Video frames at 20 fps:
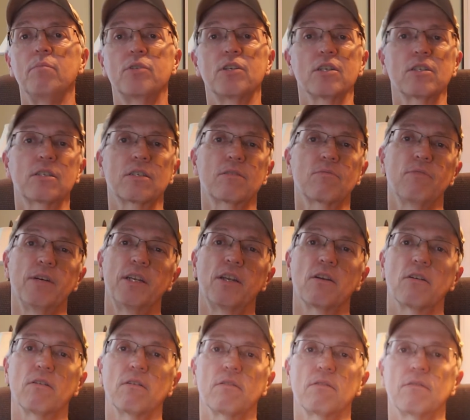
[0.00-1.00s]
just when
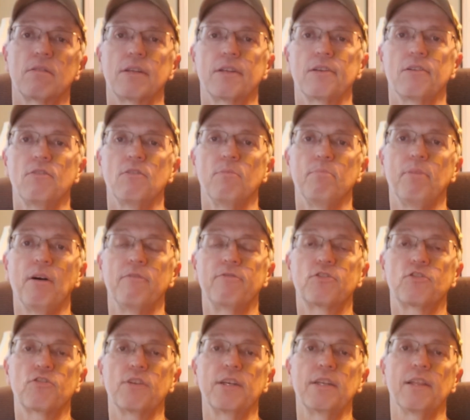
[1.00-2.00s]
you're, you know,
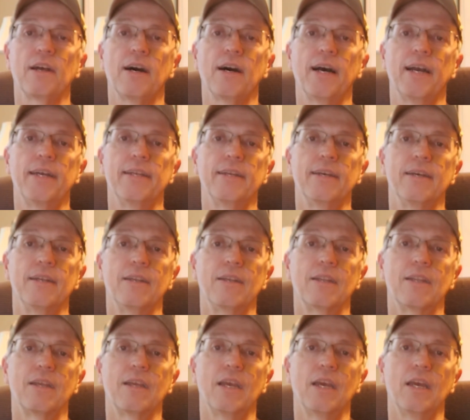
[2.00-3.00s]
above tree line and